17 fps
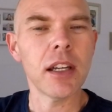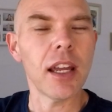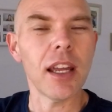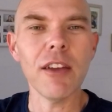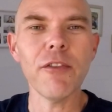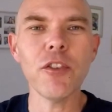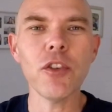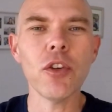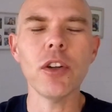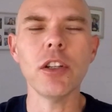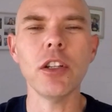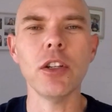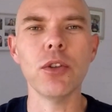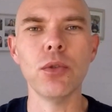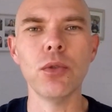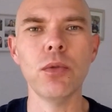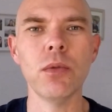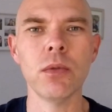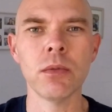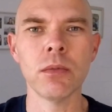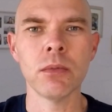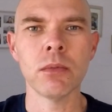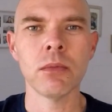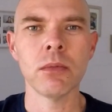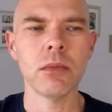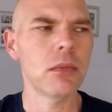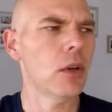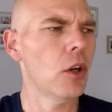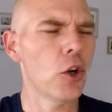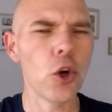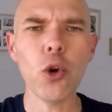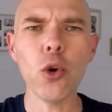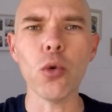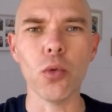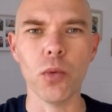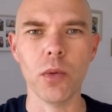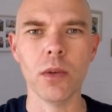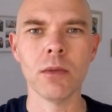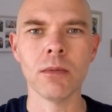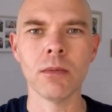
If not you, who?